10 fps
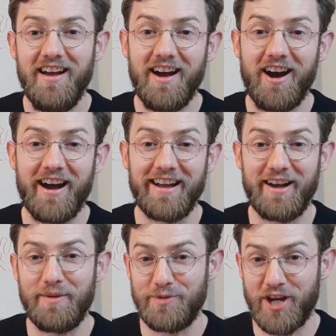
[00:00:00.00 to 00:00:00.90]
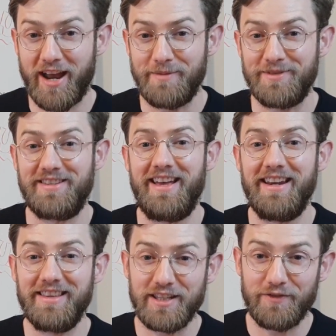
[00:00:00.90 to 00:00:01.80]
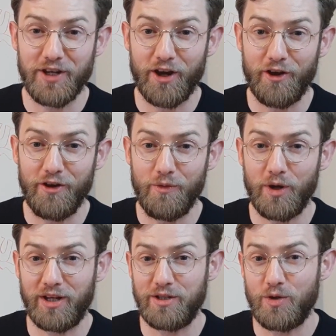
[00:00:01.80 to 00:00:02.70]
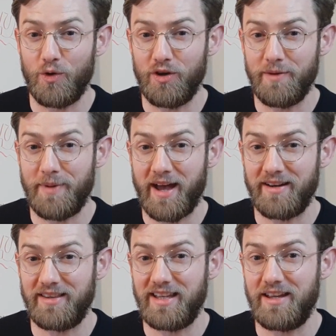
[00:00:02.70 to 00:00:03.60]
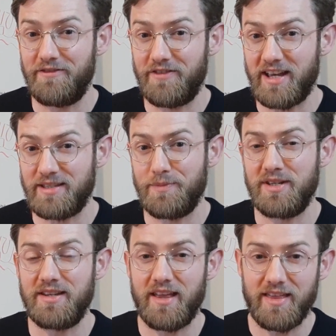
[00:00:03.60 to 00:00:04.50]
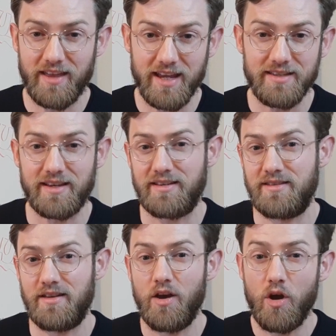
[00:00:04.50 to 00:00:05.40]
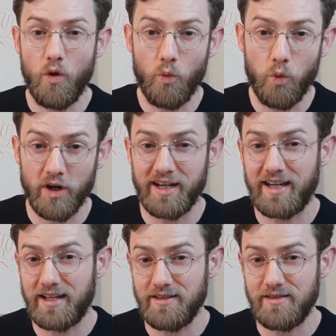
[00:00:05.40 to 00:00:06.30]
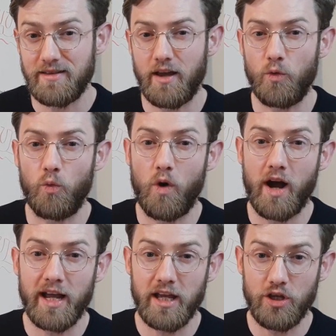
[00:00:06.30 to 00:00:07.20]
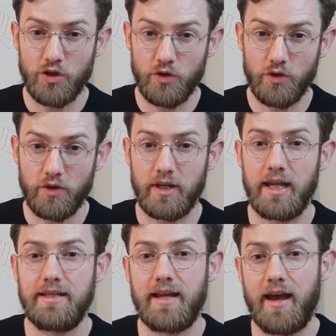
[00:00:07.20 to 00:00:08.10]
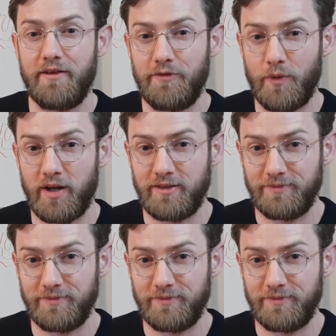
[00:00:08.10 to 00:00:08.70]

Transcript: Hi, I'm James, and in this video, we're going to talk about the investment thesis, what it is and why you need to have one.